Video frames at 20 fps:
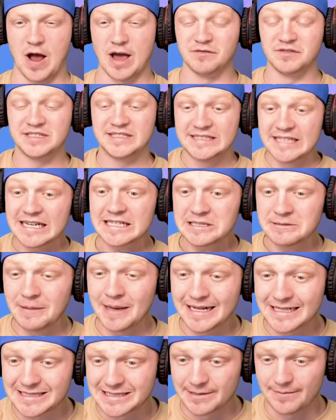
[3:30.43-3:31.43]
I have 6
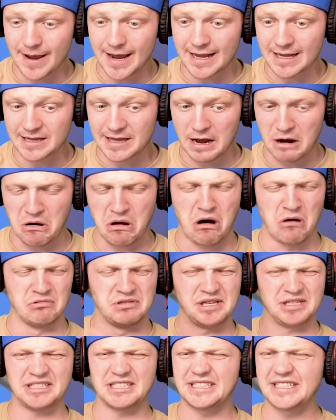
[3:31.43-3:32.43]
minutes to make it there. Oh,
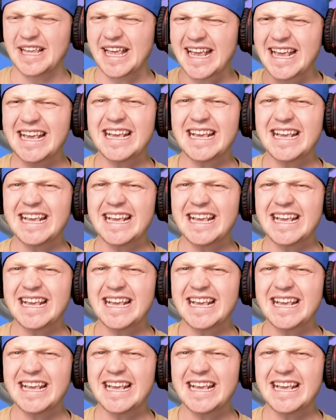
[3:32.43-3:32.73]
this is